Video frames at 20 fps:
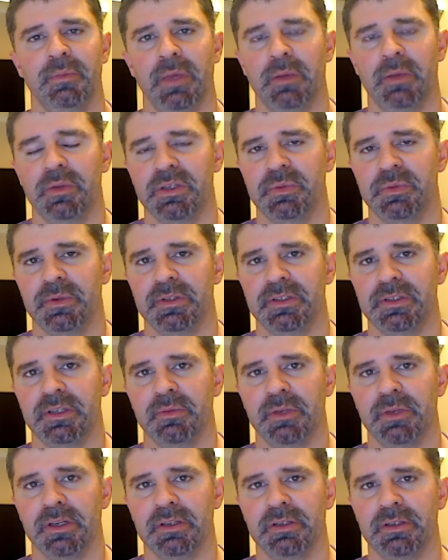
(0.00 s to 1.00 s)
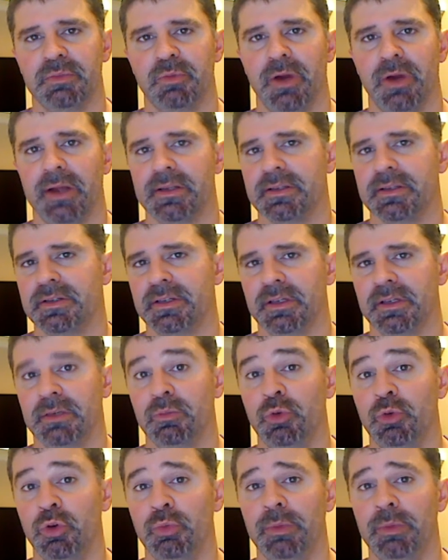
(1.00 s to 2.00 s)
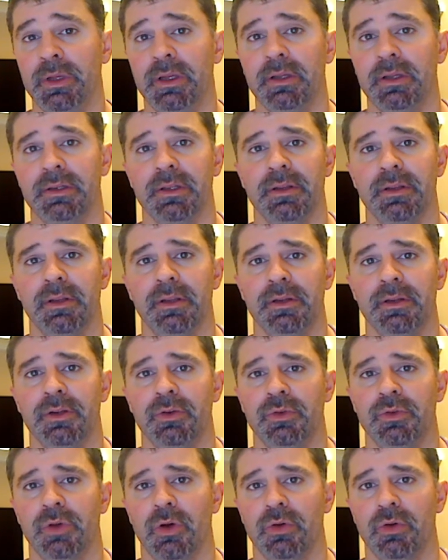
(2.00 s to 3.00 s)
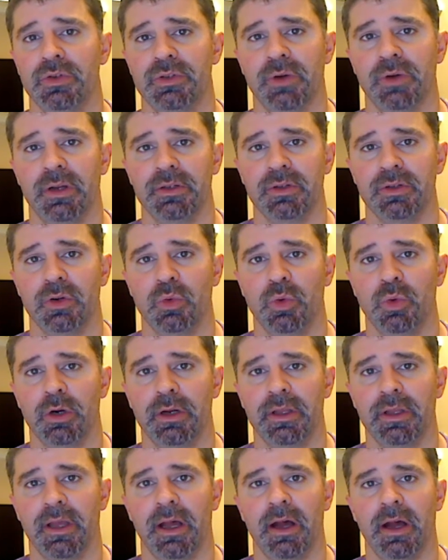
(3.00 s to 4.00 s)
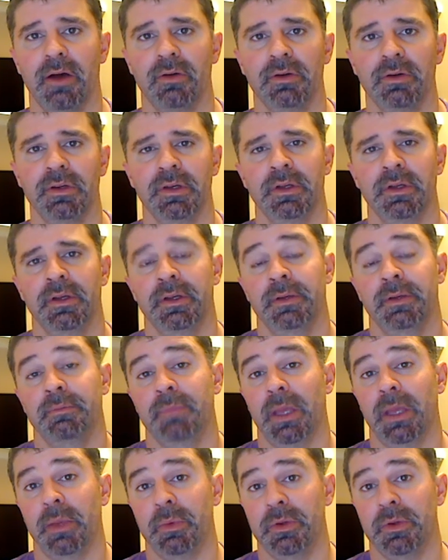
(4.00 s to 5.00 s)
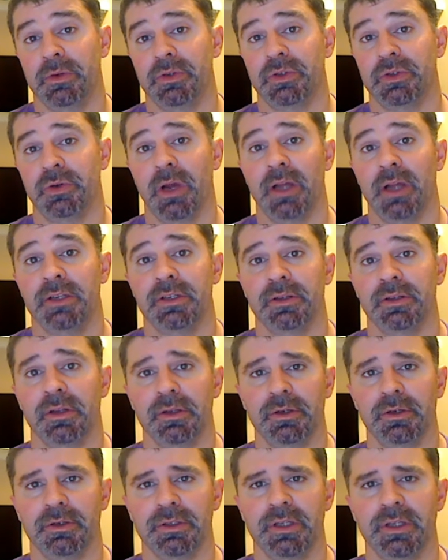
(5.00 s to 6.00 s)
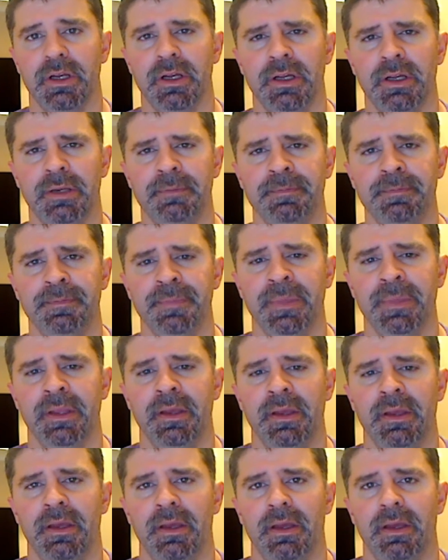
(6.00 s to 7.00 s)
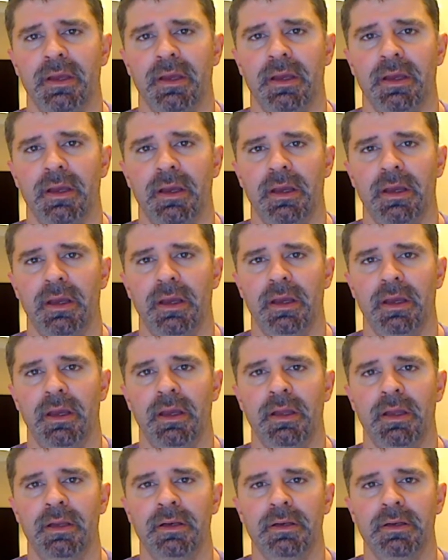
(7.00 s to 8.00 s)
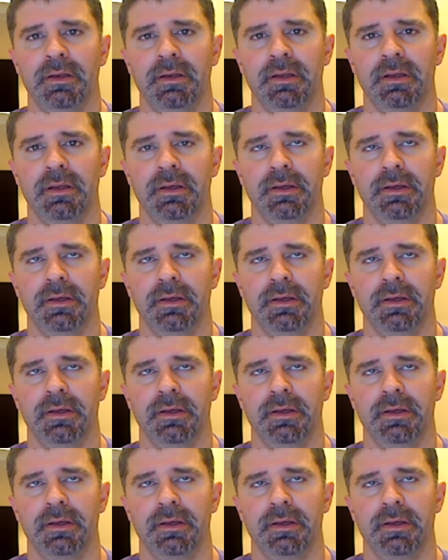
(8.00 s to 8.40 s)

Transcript: maybe spend 10 minutes practicing a movement, and then you go straight to a workout. Maybe you stretch and then you're done. And